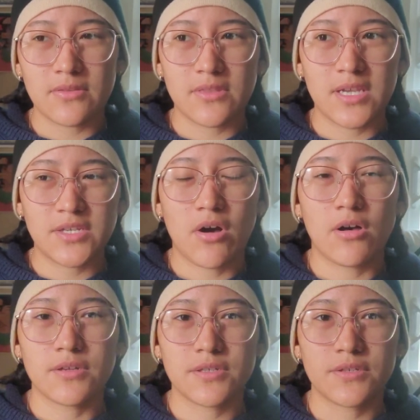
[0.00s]
they
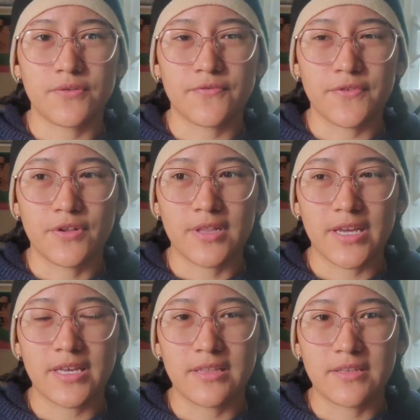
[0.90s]
all still feel
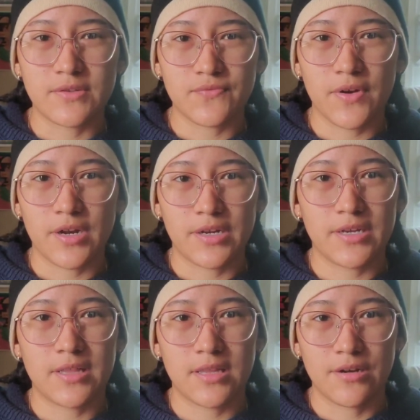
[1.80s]
like it is
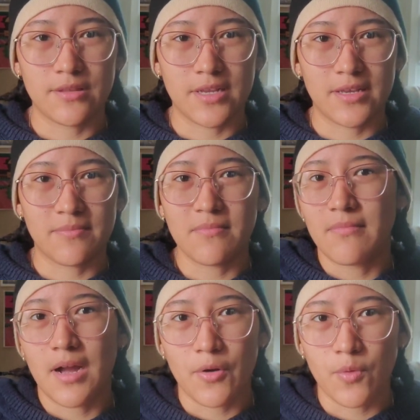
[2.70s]
very clearly
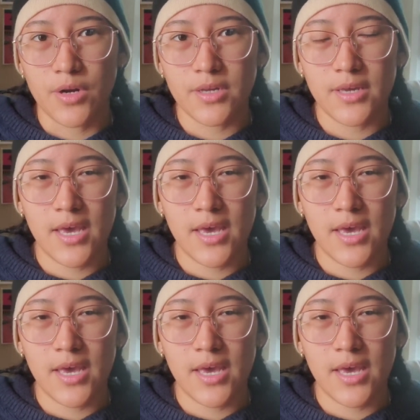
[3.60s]
my work.